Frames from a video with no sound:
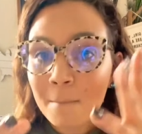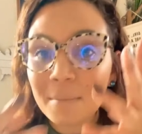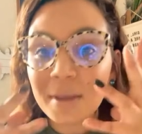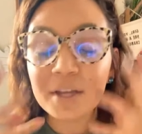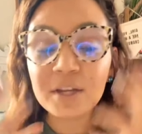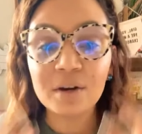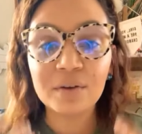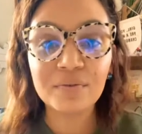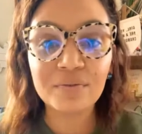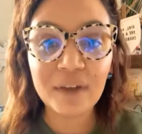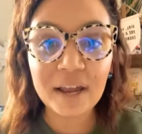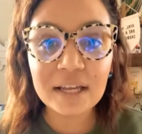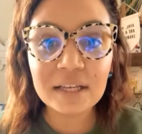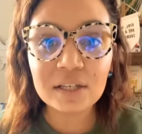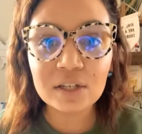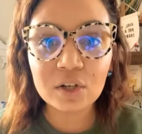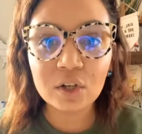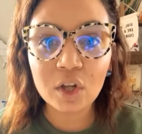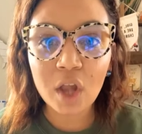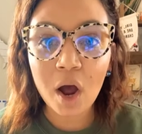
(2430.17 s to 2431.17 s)
make your
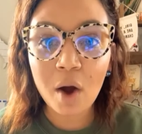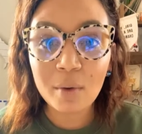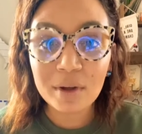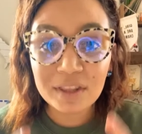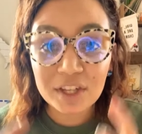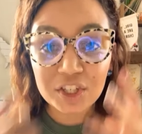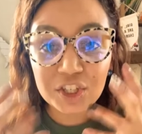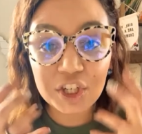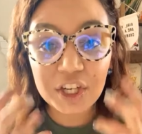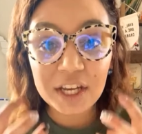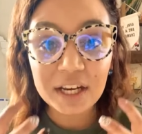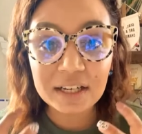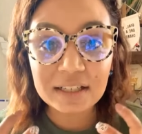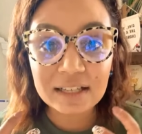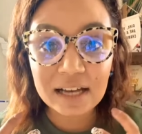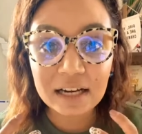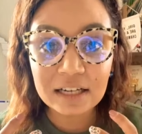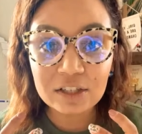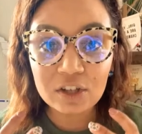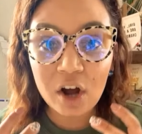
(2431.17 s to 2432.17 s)
face glow and that you get
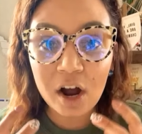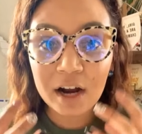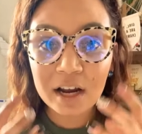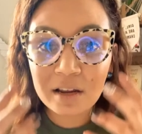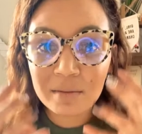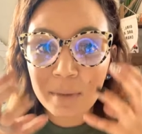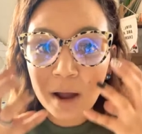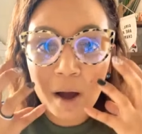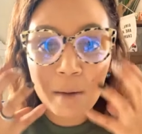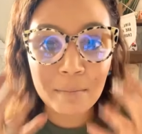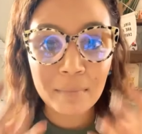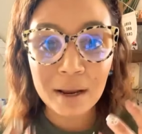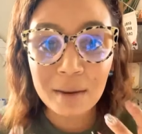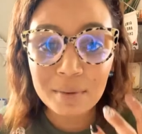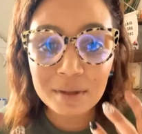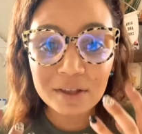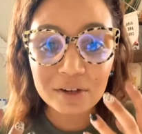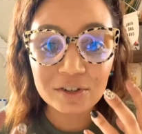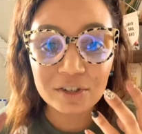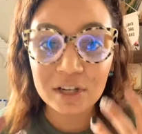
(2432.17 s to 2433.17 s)
excited talking about, and
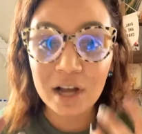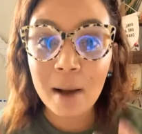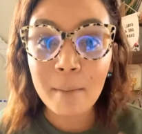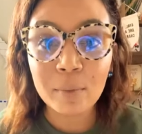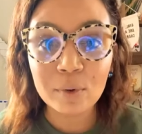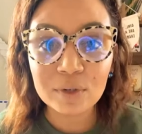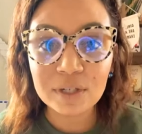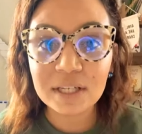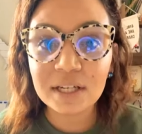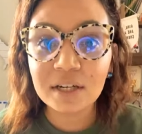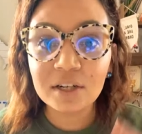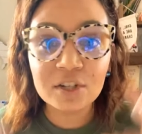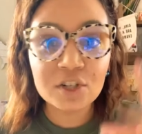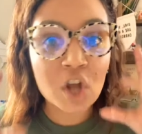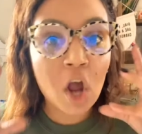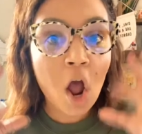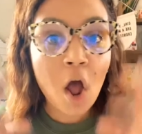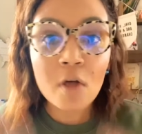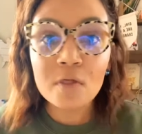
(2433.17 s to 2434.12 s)
maybe there's a couple tears,